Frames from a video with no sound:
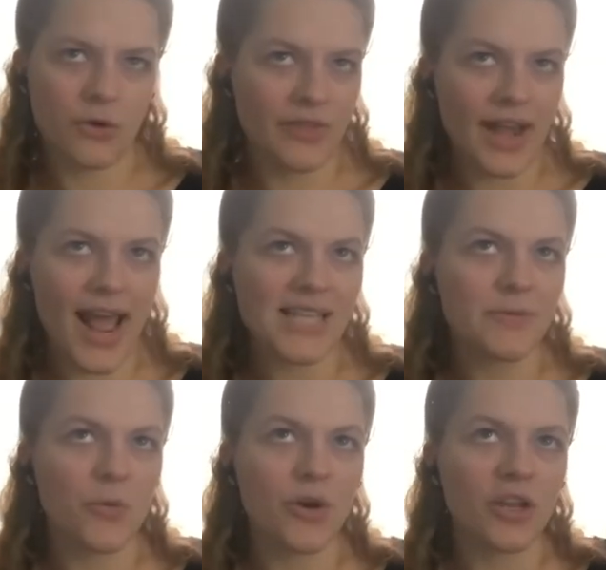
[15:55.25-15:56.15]
or that has
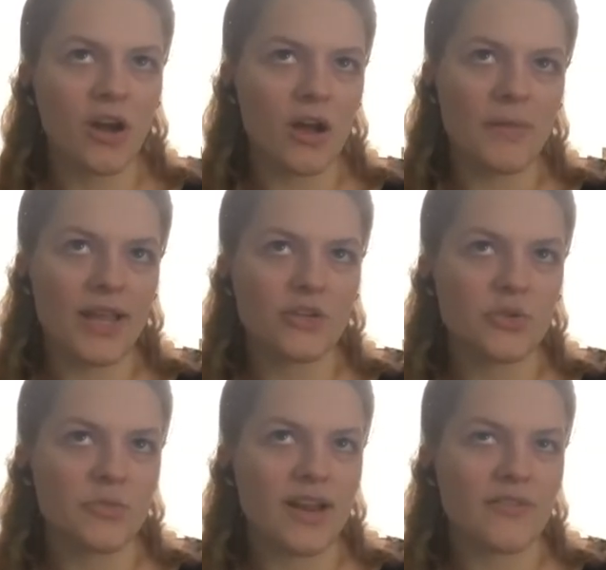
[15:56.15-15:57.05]
been working on my
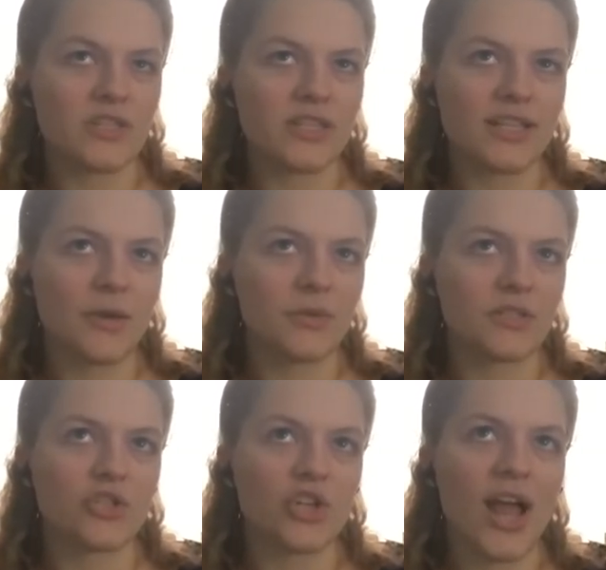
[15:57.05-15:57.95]
instrument ever since I was
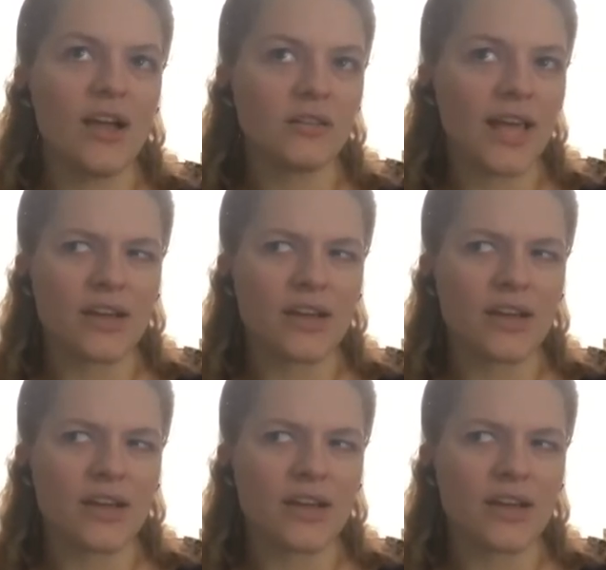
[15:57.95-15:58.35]
a child,